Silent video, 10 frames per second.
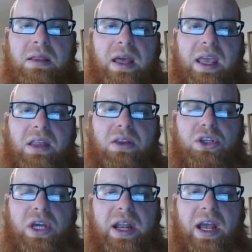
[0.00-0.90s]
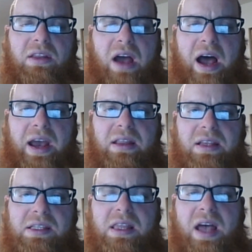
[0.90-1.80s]
The ketogenic
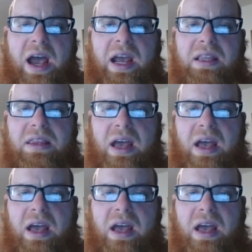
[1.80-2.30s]
diet is a diet